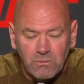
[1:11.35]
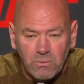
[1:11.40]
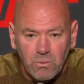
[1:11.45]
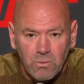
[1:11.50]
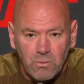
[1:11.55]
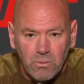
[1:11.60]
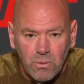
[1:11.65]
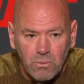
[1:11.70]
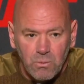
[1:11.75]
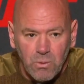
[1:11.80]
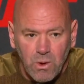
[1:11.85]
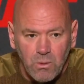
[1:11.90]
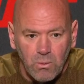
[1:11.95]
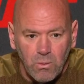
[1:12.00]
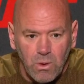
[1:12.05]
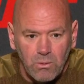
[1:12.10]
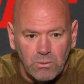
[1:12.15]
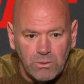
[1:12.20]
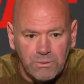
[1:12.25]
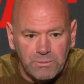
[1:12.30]

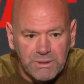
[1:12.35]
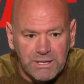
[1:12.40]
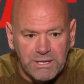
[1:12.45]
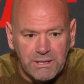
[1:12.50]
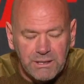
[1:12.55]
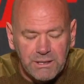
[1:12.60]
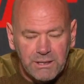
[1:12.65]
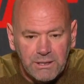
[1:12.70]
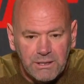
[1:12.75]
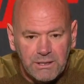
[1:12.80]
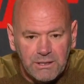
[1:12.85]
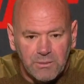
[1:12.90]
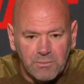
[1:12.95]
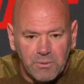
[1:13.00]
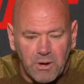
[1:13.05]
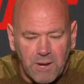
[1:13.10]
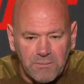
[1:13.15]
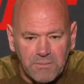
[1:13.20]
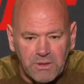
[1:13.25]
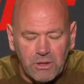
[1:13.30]
What would be the
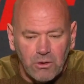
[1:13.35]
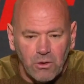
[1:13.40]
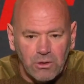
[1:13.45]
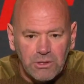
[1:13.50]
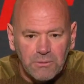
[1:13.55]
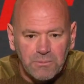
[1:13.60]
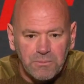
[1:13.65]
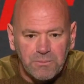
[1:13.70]
problem? The only,